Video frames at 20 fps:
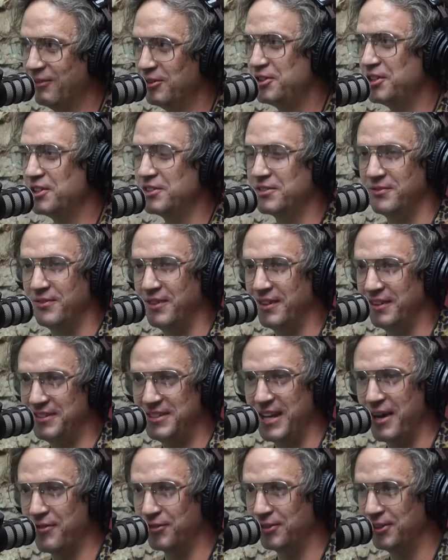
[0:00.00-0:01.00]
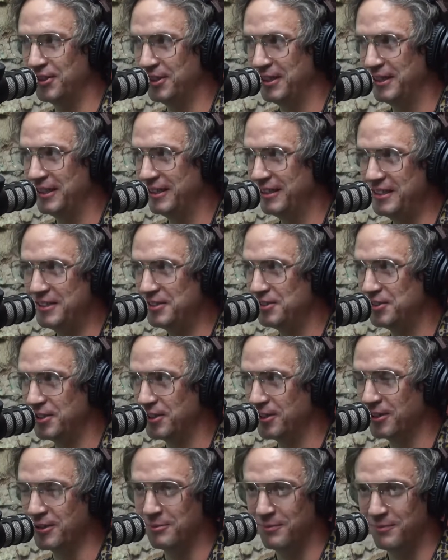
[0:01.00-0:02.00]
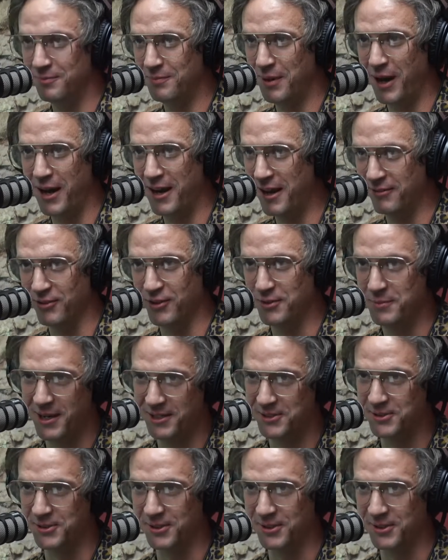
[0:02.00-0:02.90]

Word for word: is definitely easier by every metric.